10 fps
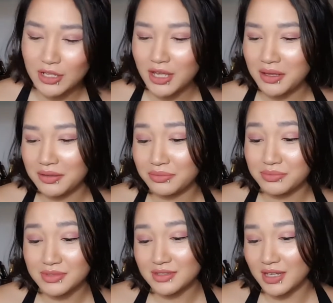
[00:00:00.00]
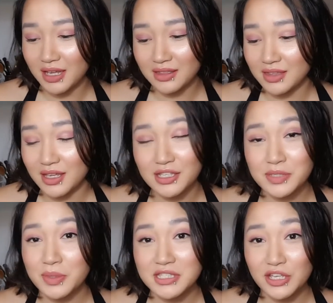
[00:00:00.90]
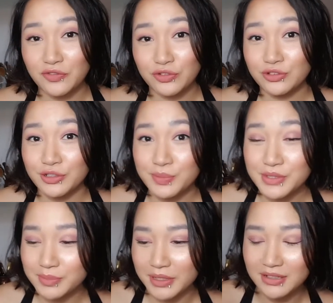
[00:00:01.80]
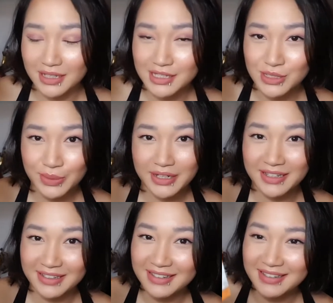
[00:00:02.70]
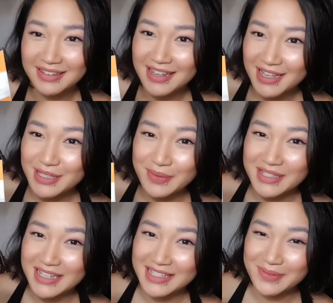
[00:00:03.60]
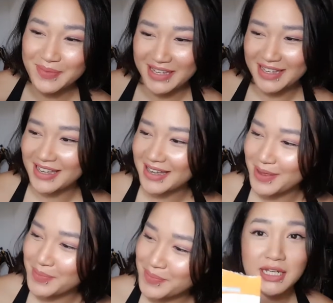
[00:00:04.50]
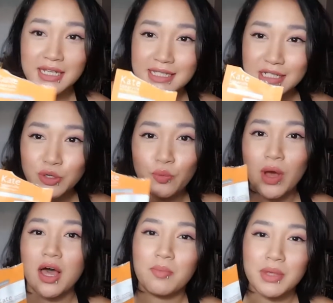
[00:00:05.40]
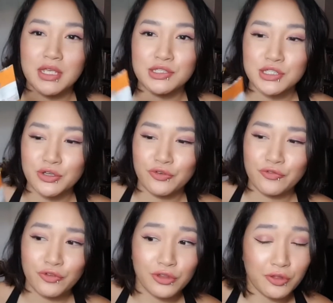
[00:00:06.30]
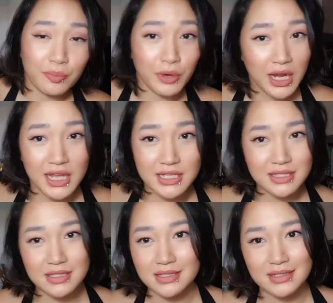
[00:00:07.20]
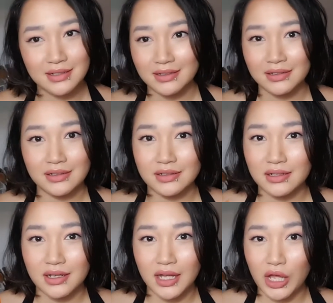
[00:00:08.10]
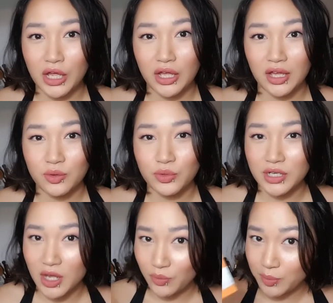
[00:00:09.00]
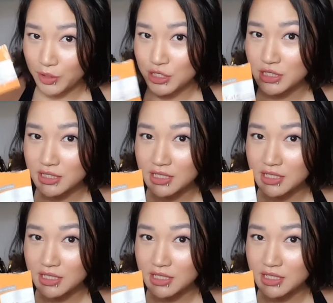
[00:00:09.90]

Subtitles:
I think it smells like Fruit Loops, but that's what it smells like to me. It didn't wow me, so for the price, I would not repurchase